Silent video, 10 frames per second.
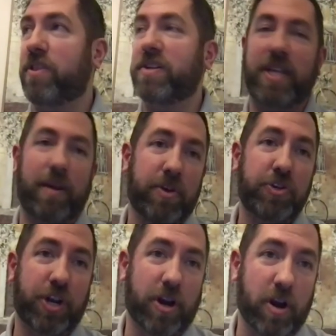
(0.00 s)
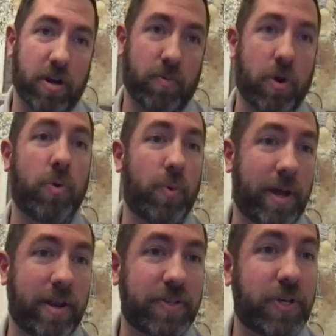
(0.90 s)
this team this year, a road
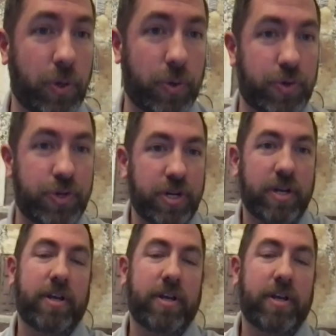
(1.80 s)
win is huge.